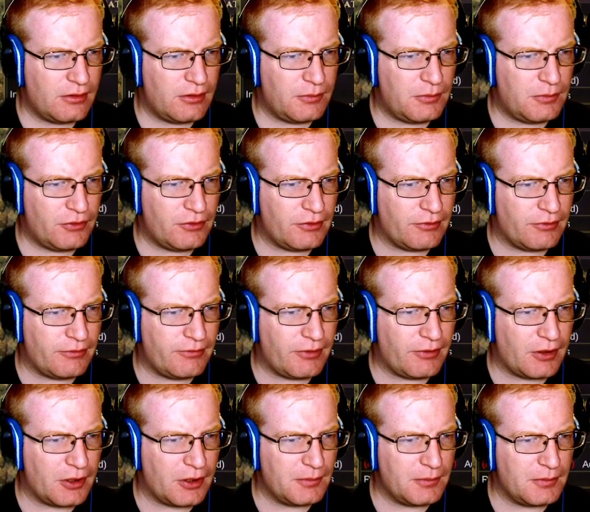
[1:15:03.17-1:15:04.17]
built a
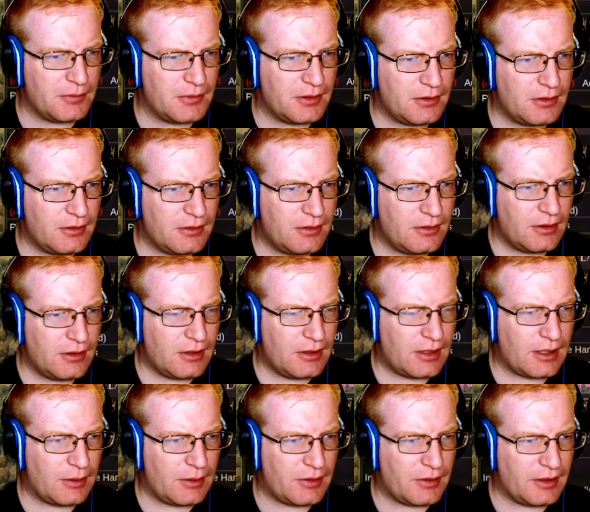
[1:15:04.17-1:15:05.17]
farm.
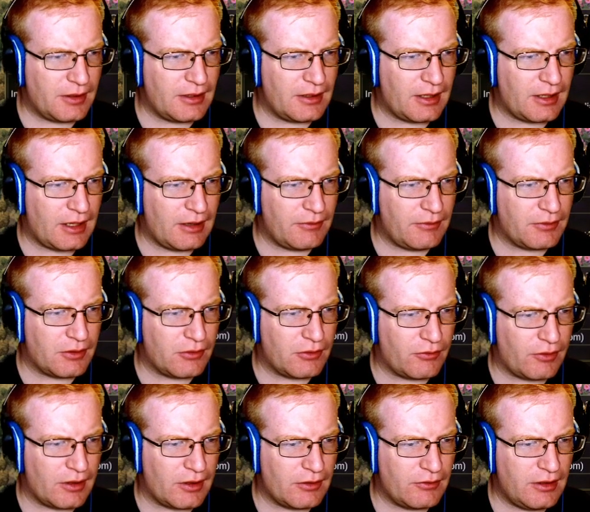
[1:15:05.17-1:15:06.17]
I'd like to have a
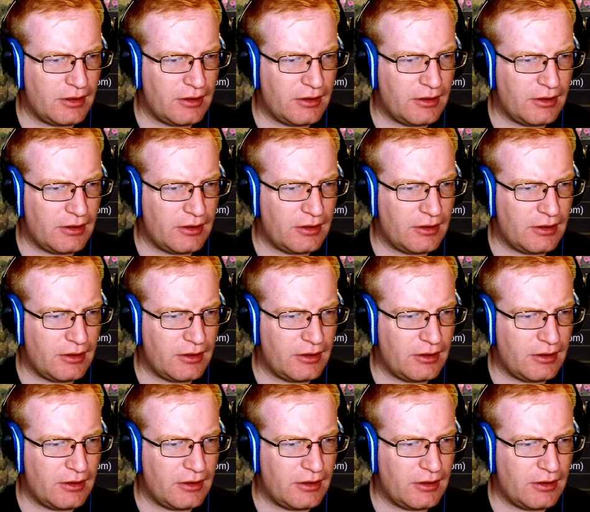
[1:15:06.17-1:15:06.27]
granary